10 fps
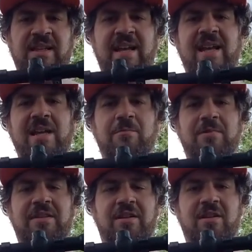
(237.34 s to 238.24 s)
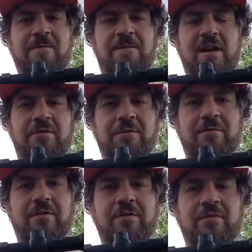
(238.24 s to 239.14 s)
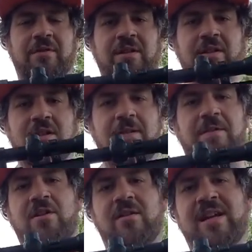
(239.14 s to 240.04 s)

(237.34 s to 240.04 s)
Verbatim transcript: and with good follow through. If you don't